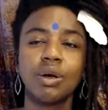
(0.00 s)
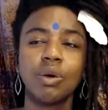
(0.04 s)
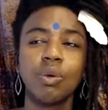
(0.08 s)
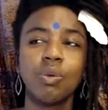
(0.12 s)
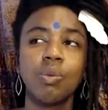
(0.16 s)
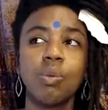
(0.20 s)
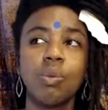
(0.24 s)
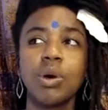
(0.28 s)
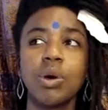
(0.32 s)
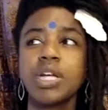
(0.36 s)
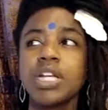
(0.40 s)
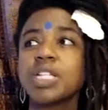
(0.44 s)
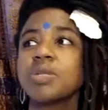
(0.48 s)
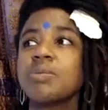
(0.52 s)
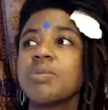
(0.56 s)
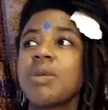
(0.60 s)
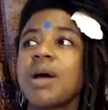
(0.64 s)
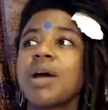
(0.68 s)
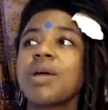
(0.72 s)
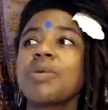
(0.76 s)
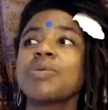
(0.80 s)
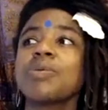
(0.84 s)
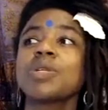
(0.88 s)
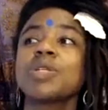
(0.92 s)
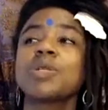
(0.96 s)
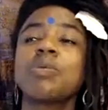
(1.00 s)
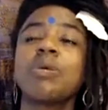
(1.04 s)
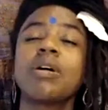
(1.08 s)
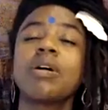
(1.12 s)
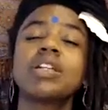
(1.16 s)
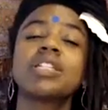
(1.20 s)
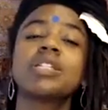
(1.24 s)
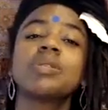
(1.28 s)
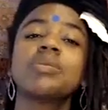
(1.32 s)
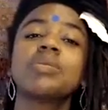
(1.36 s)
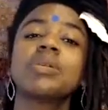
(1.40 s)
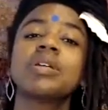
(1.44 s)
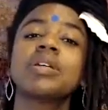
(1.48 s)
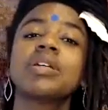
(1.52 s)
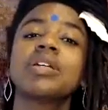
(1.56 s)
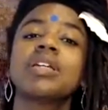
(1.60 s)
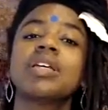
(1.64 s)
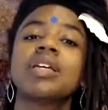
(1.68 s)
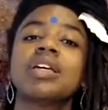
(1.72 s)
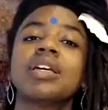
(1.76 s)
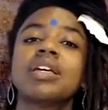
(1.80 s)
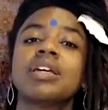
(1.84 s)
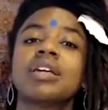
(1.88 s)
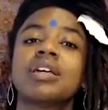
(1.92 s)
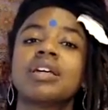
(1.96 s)
What is my
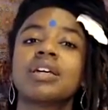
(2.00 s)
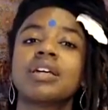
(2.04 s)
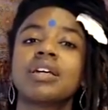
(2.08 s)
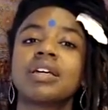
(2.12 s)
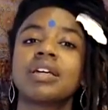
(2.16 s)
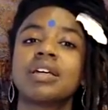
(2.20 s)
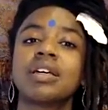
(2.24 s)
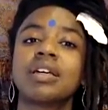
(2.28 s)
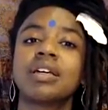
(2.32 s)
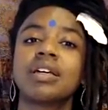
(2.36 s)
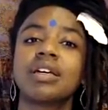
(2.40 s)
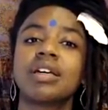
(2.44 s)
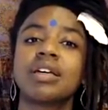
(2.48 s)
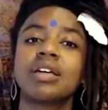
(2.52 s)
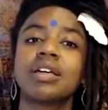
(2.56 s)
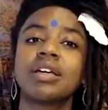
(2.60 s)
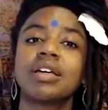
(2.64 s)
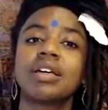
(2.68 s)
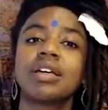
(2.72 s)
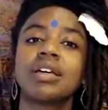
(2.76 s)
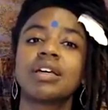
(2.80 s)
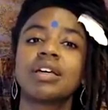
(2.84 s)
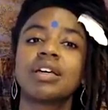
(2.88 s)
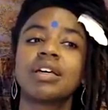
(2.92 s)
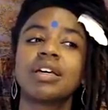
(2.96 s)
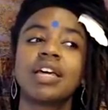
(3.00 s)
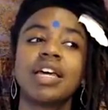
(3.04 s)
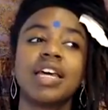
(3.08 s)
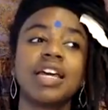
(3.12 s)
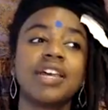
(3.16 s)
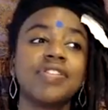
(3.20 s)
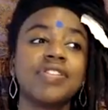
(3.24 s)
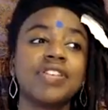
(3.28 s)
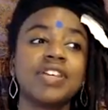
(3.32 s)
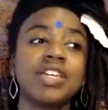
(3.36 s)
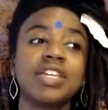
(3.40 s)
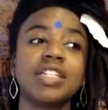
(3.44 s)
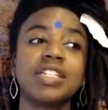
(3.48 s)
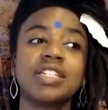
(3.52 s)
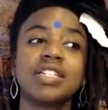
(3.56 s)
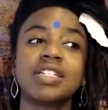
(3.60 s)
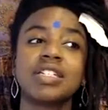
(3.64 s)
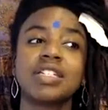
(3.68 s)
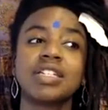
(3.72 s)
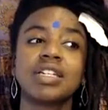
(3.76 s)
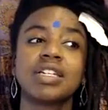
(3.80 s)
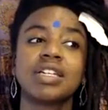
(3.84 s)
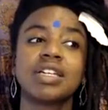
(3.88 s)
responsibility in these